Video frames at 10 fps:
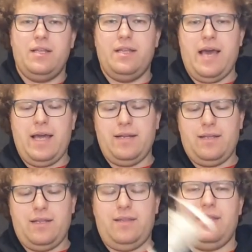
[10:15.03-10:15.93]
that
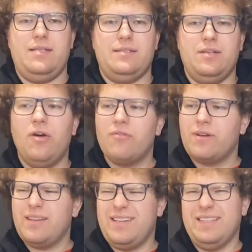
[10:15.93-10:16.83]
these are not
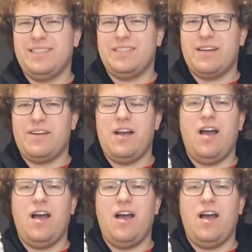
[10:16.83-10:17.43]
really necessary.